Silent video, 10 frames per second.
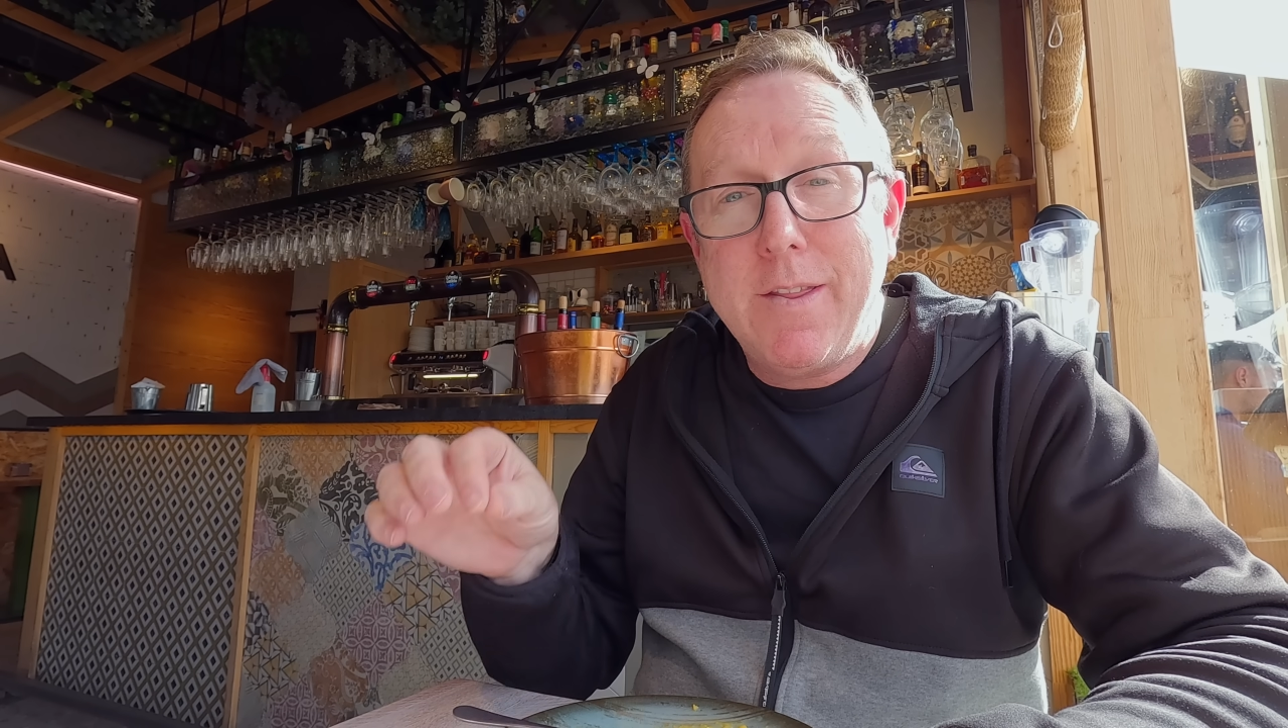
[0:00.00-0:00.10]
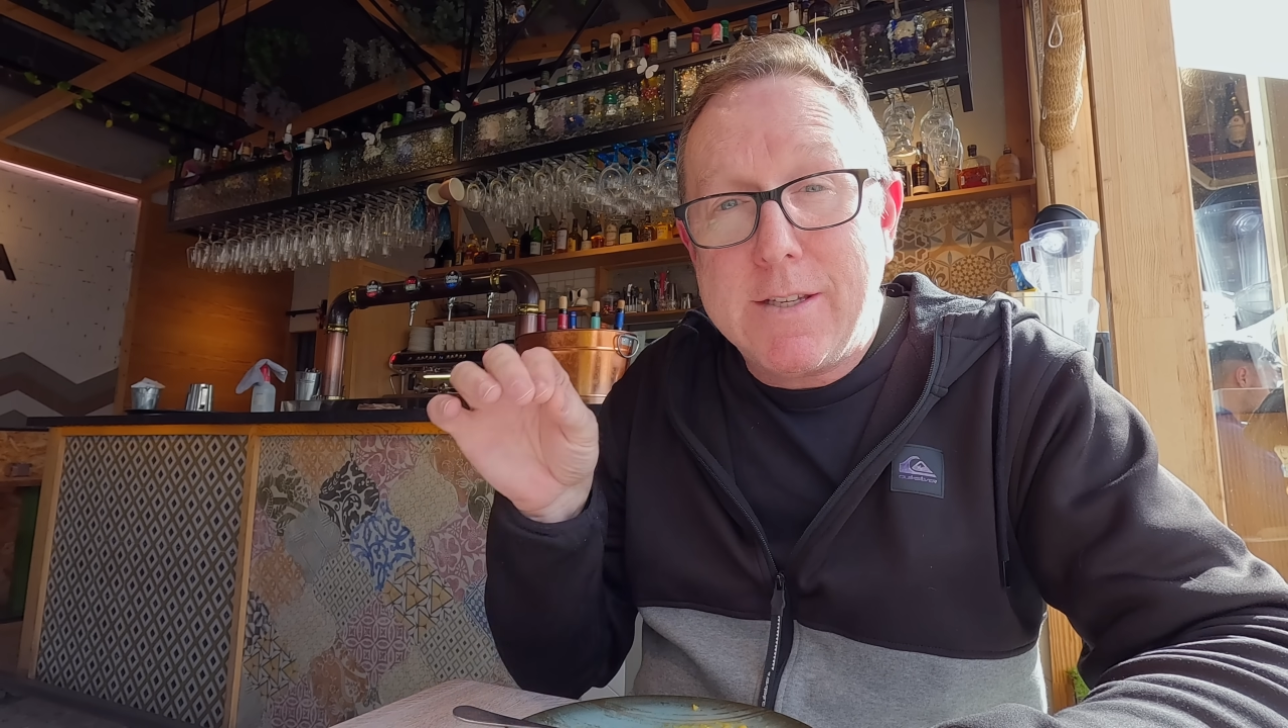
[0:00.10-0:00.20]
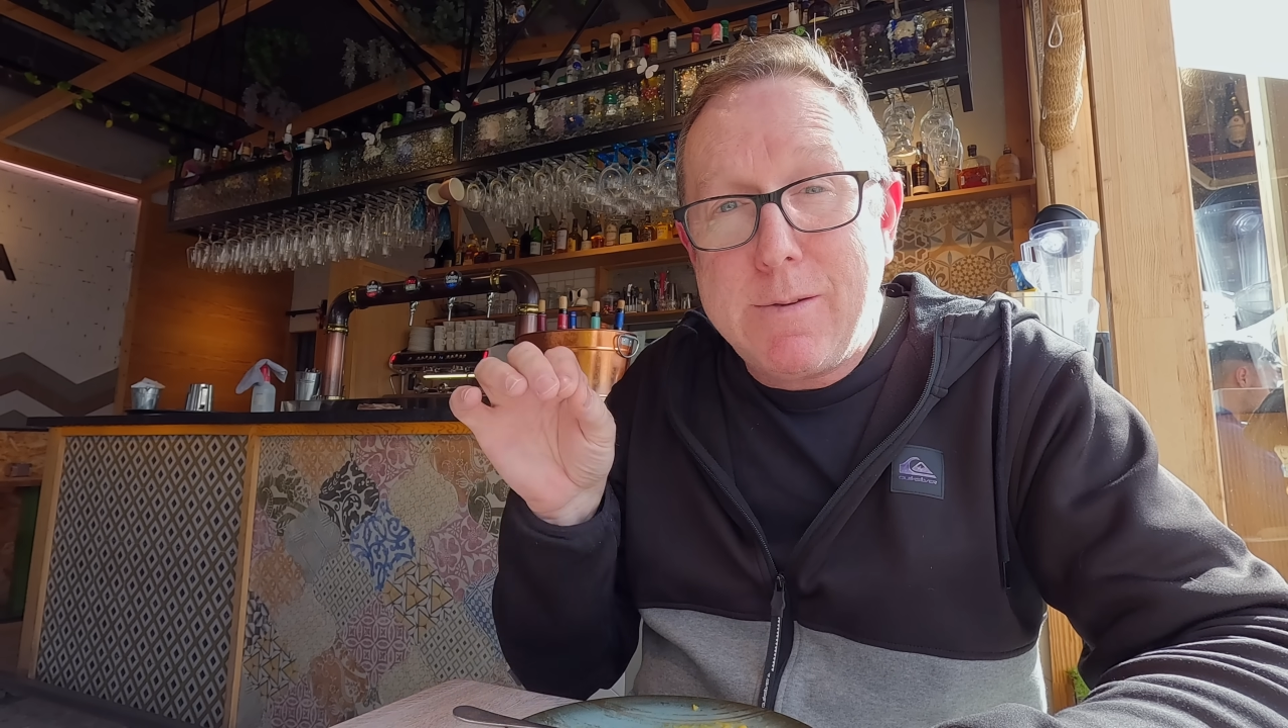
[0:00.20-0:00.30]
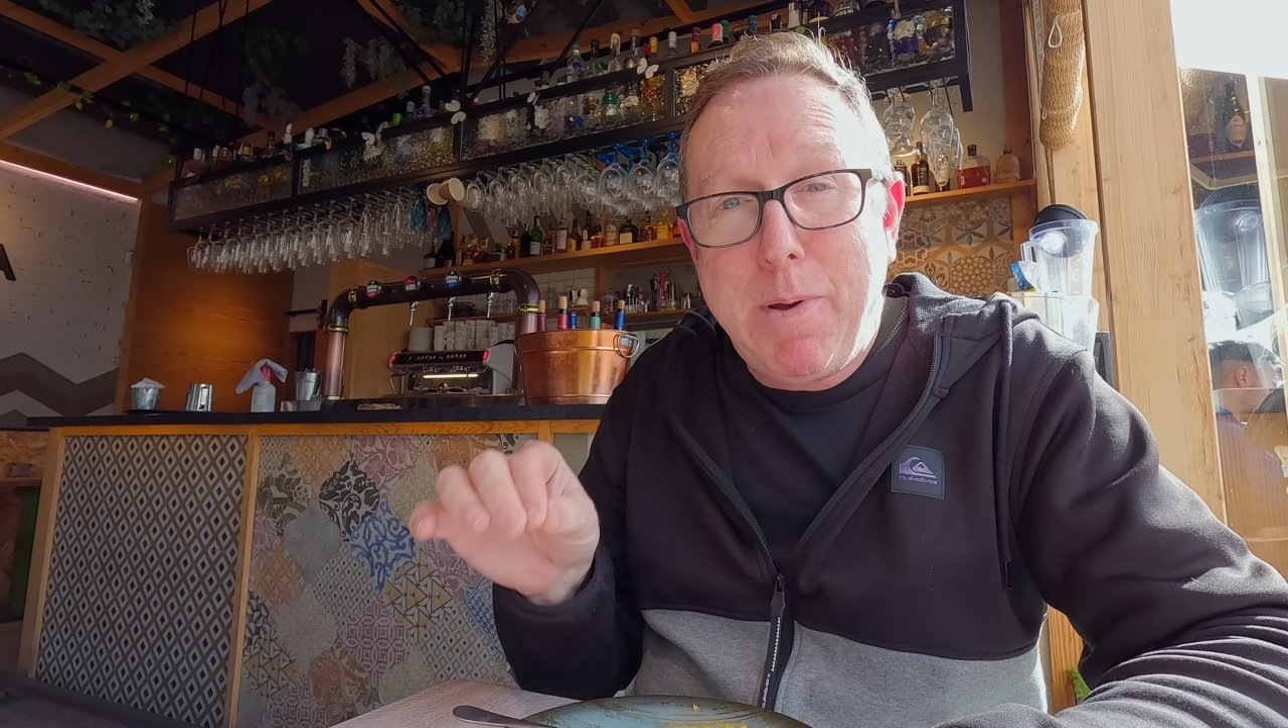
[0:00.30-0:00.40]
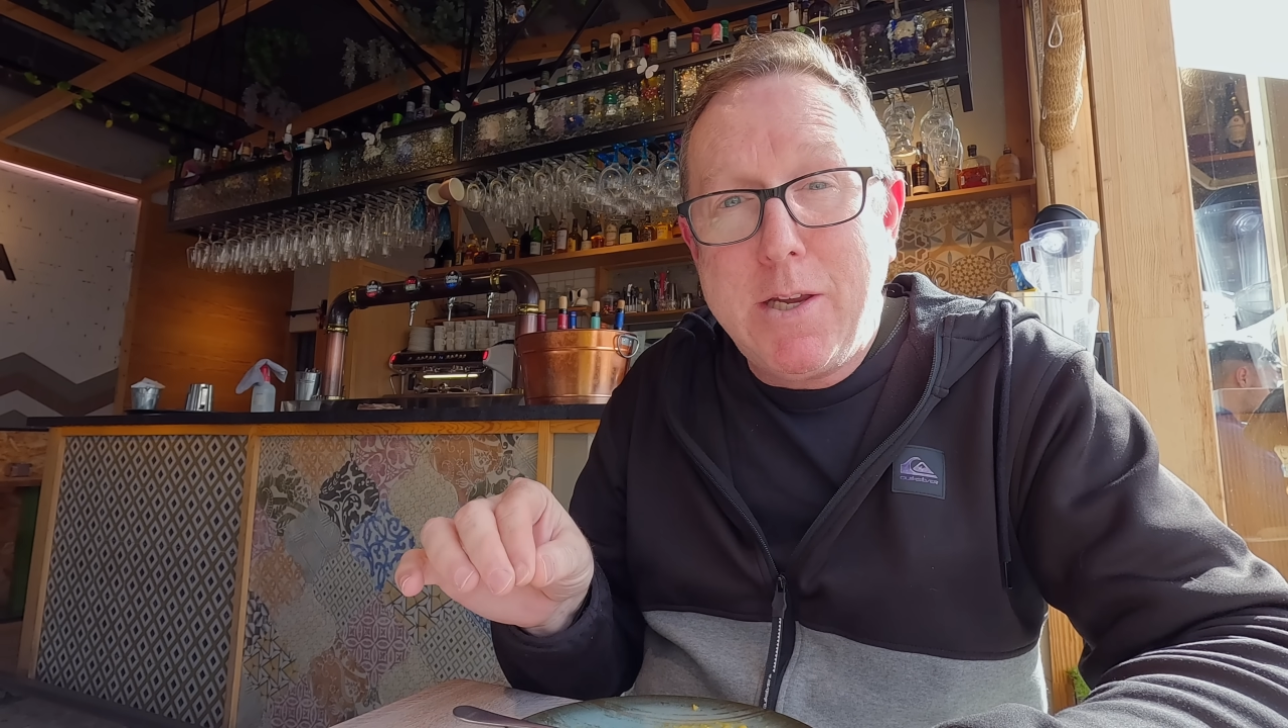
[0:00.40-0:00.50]
the
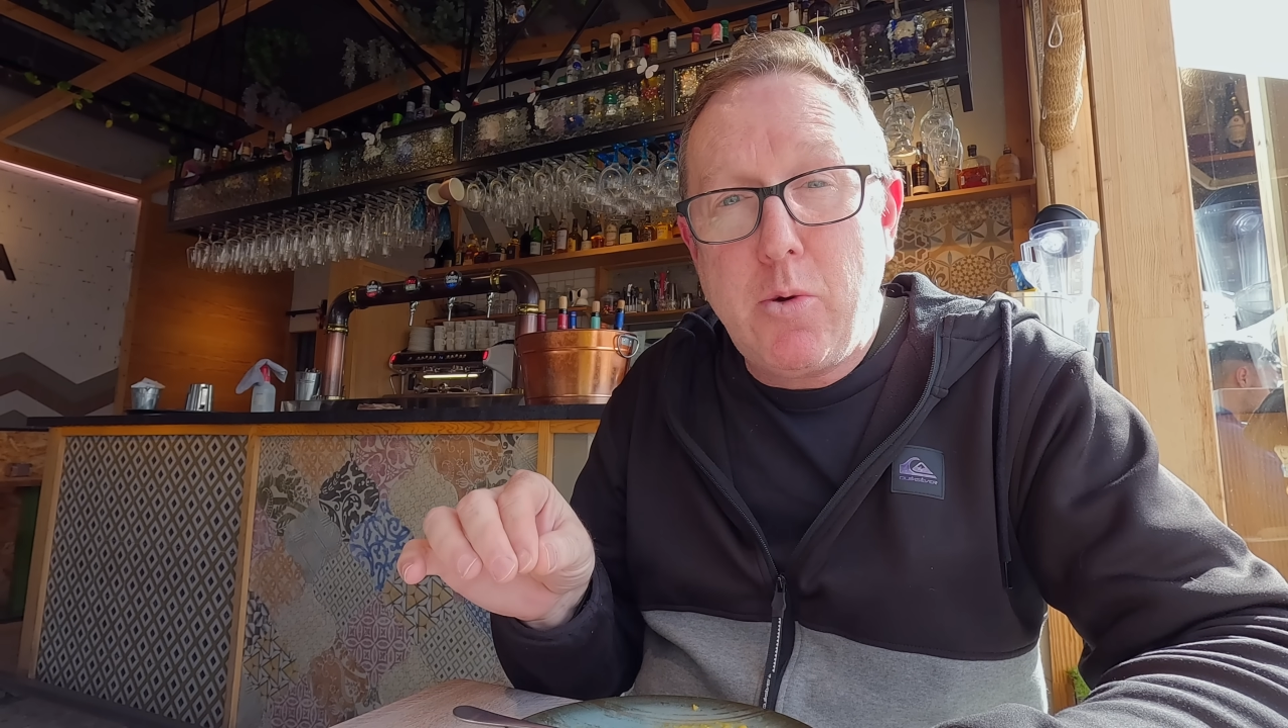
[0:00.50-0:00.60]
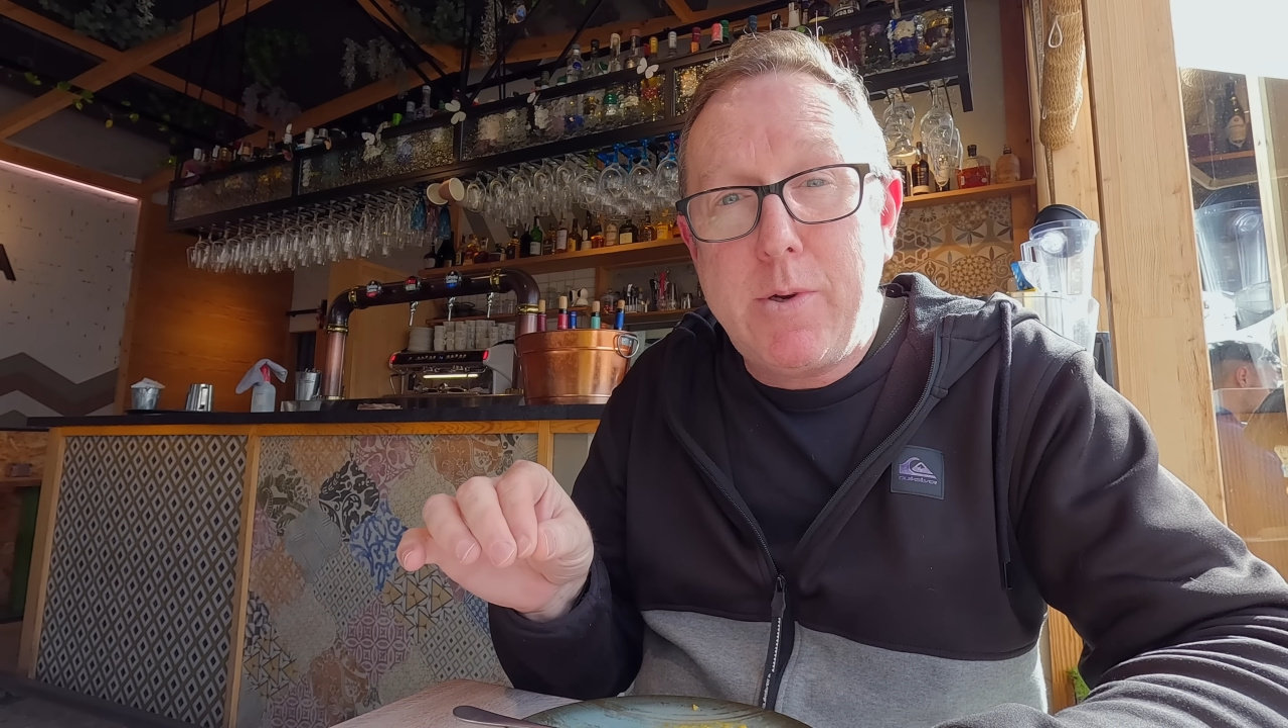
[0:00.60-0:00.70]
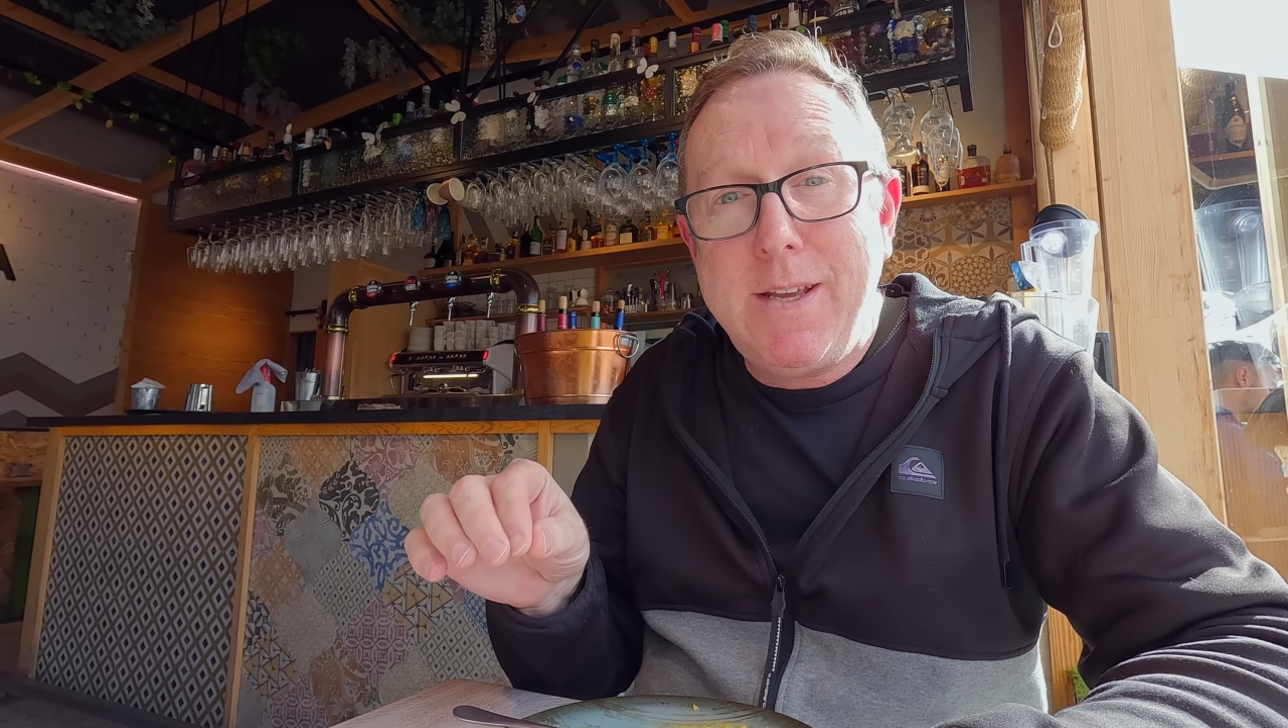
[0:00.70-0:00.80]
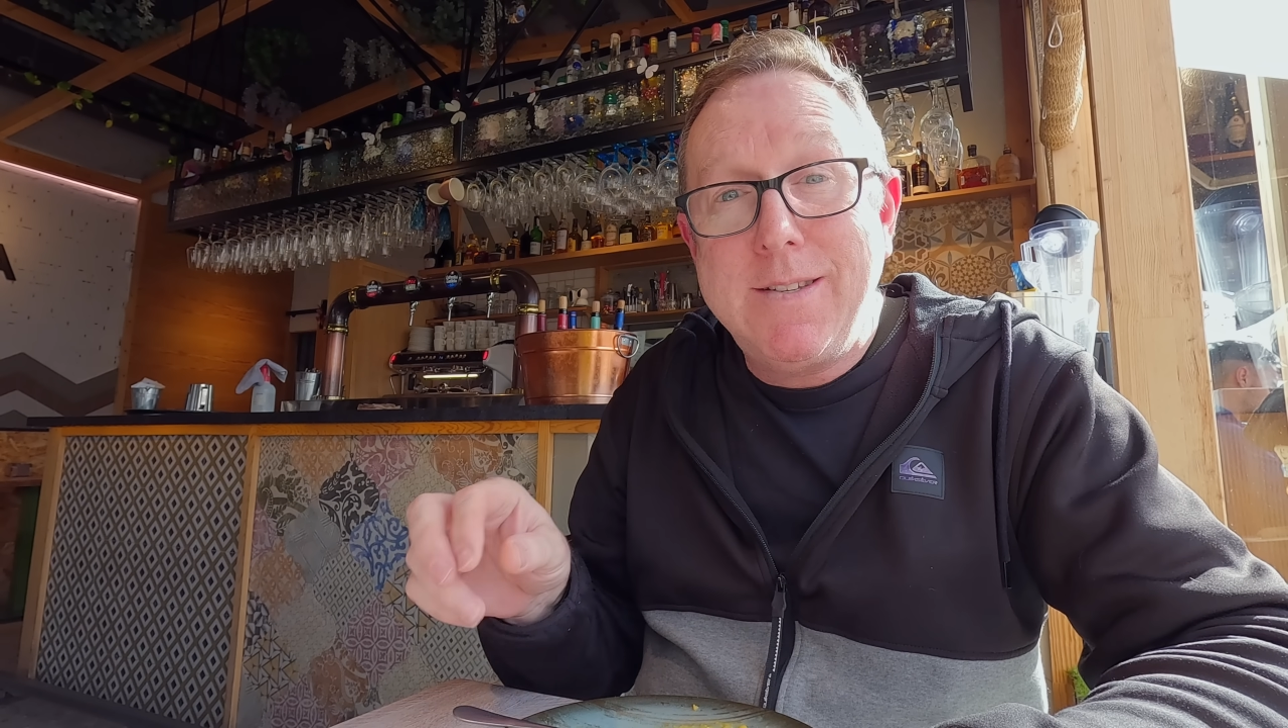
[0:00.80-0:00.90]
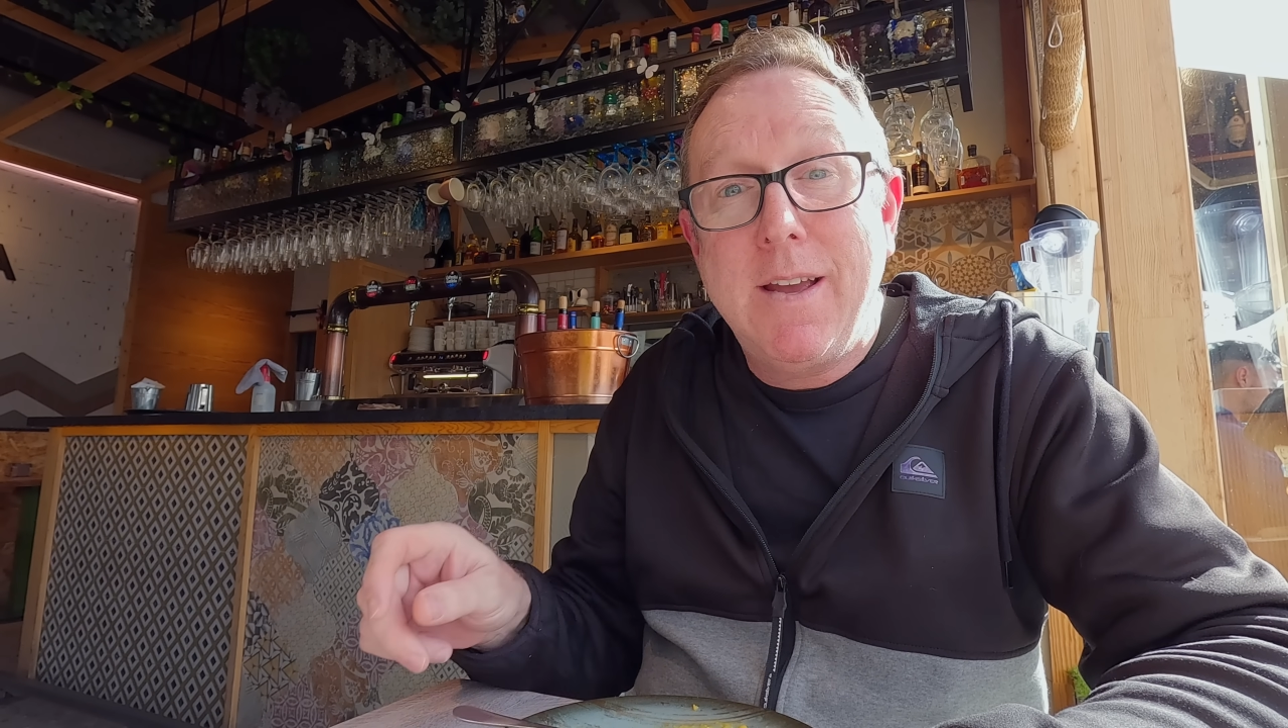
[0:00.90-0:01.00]

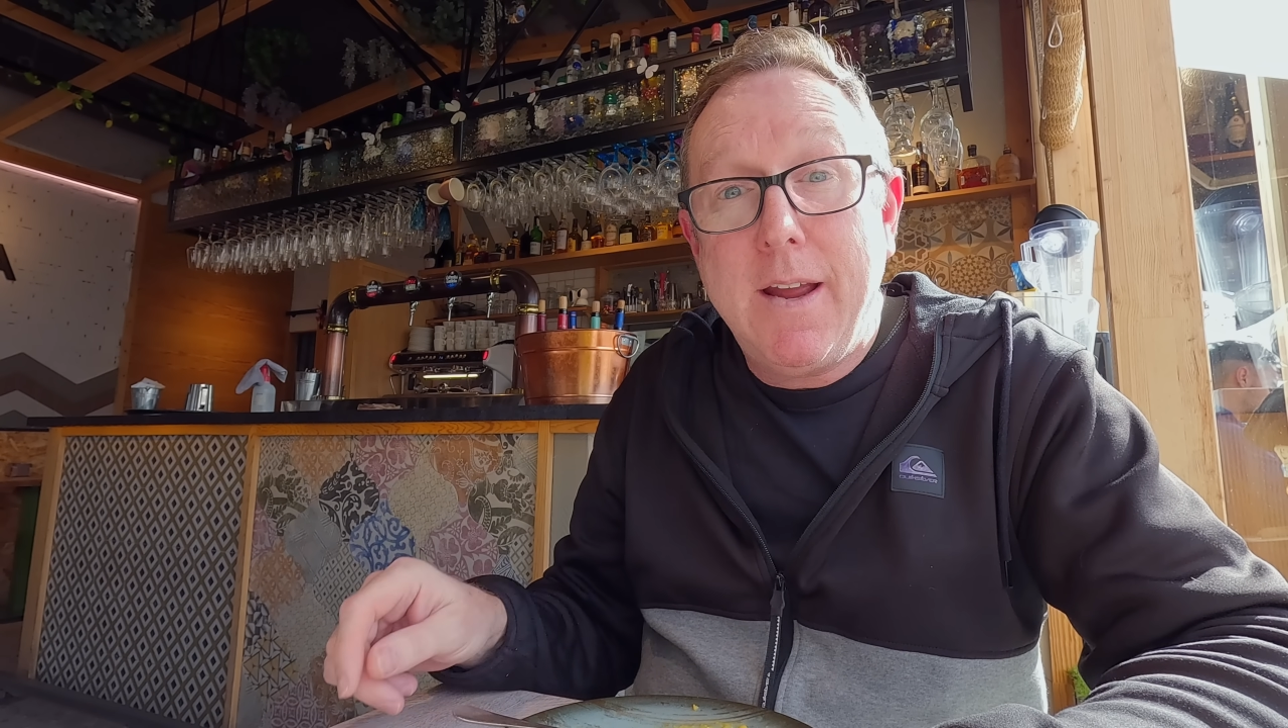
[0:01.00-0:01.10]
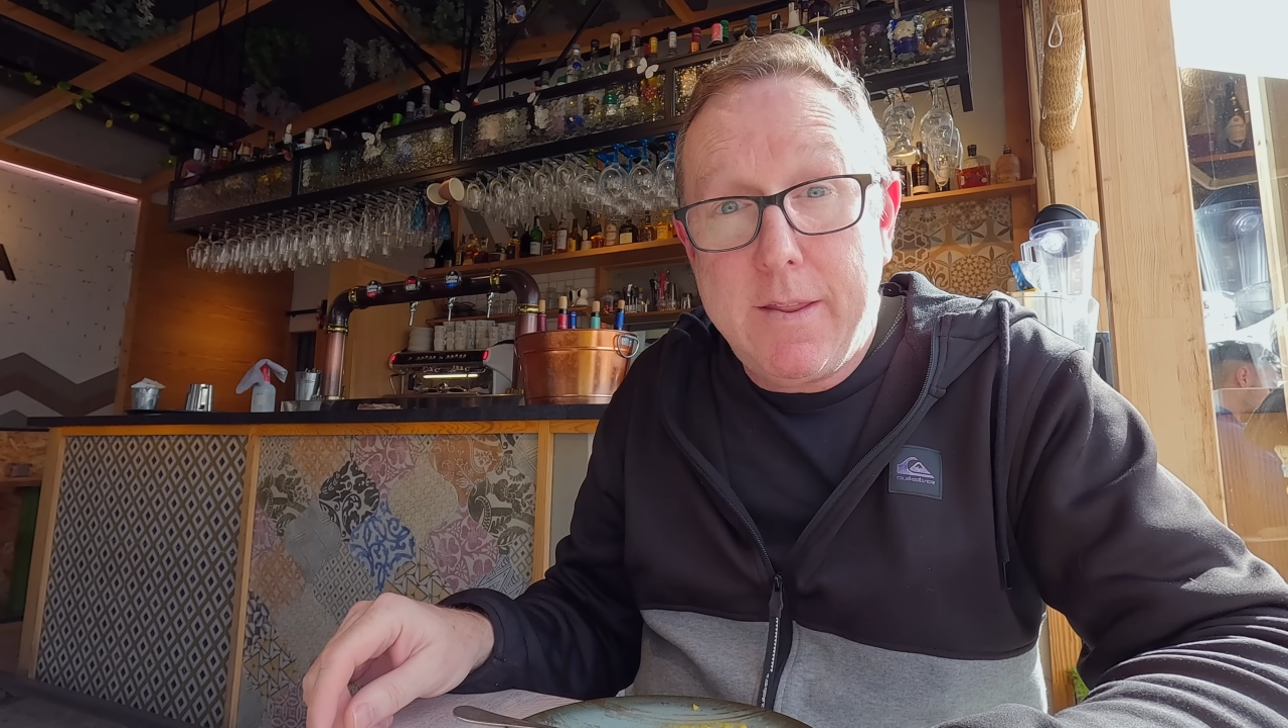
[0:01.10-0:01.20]
specialties